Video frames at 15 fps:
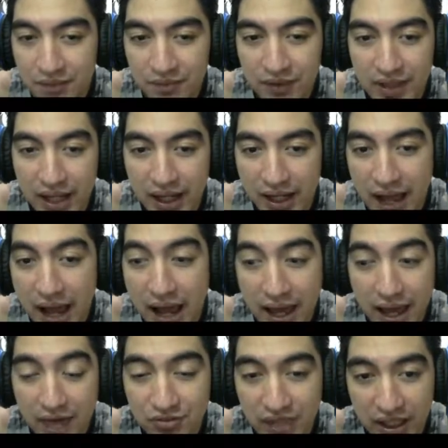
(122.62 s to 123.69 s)
that I
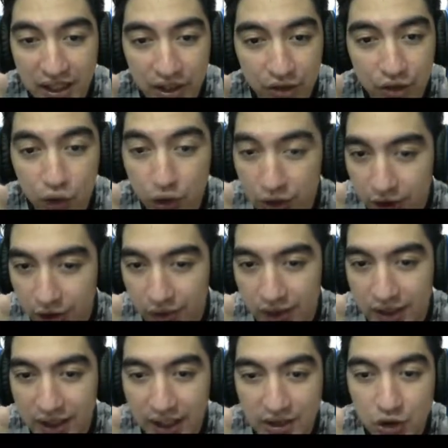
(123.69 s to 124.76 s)
have declared earlier
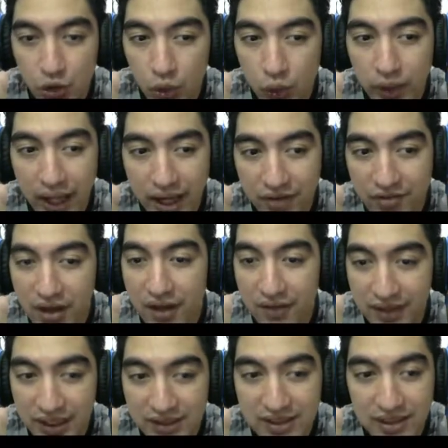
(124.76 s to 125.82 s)
in case you don't have
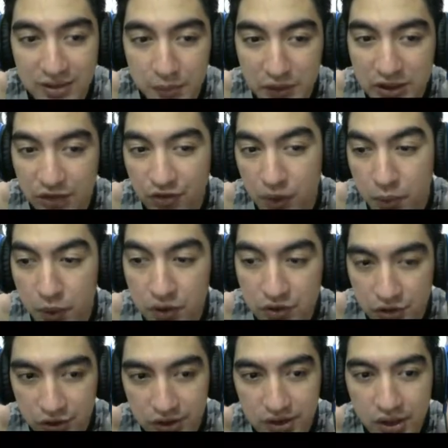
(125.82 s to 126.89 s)
these specific
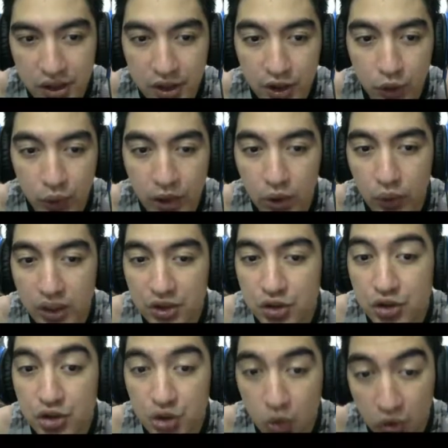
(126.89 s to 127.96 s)
monsters. You can look at your
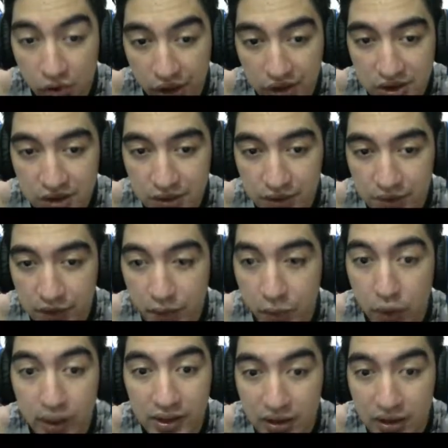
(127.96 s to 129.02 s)
storage, the
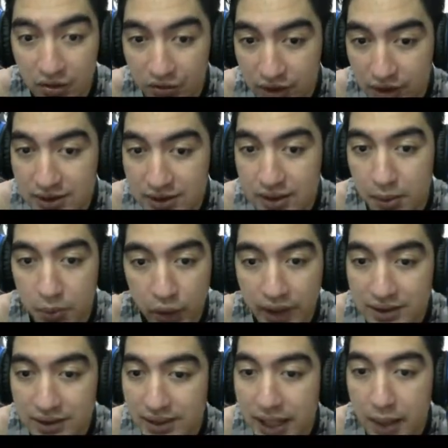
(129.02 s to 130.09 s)
break defense, the break
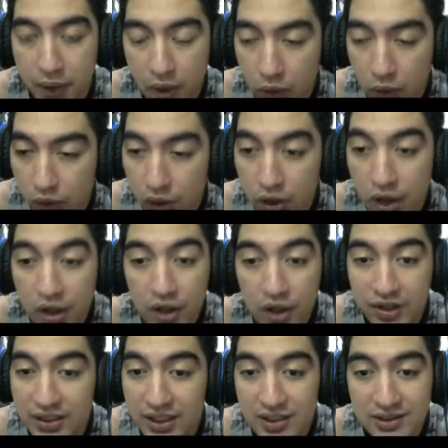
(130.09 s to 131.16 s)
attack power,
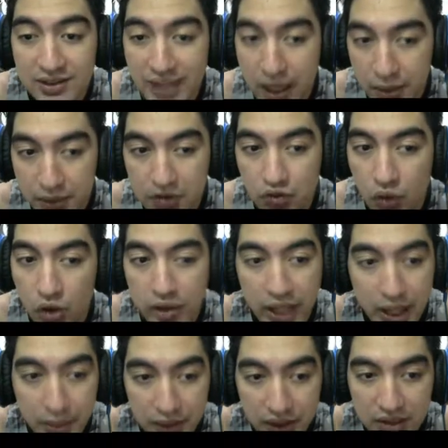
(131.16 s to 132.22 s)
continuous damage, raw
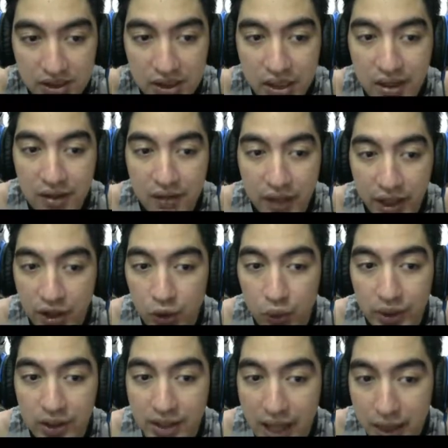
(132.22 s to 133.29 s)
damage,
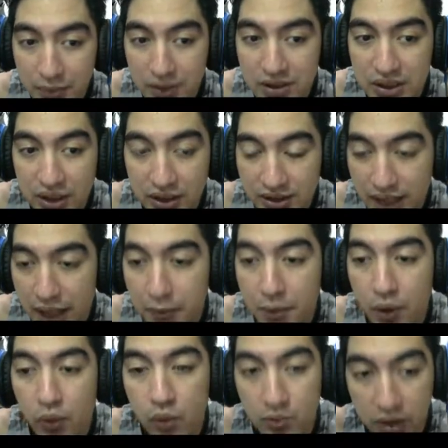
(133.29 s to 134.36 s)
AoE damage, and attack
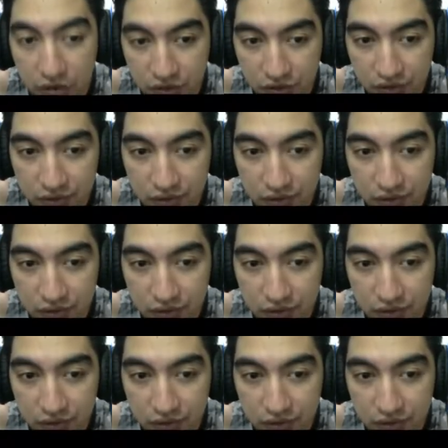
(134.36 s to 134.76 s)
power buff.